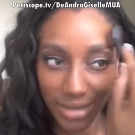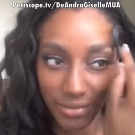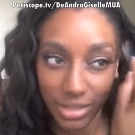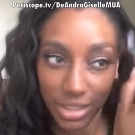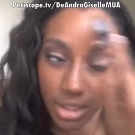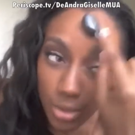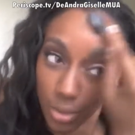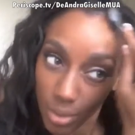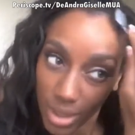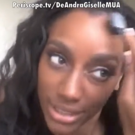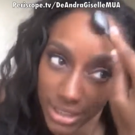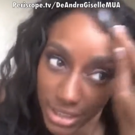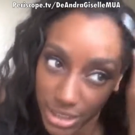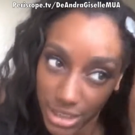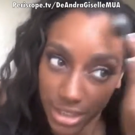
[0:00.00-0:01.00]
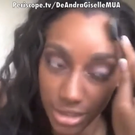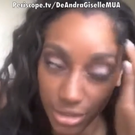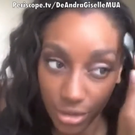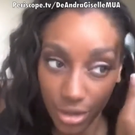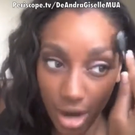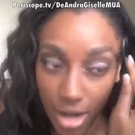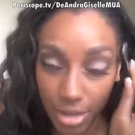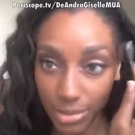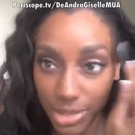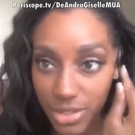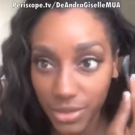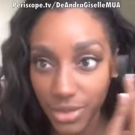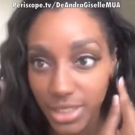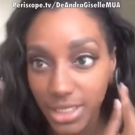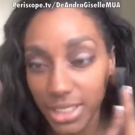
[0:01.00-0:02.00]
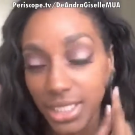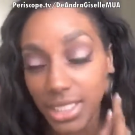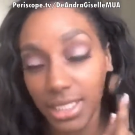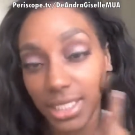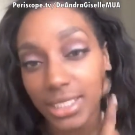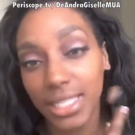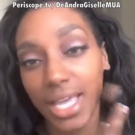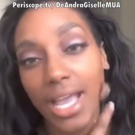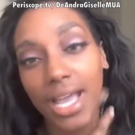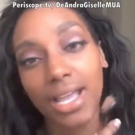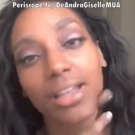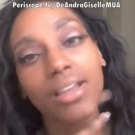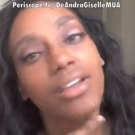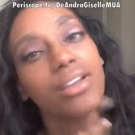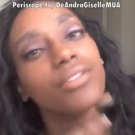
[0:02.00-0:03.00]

have any questions or comments or anything like that,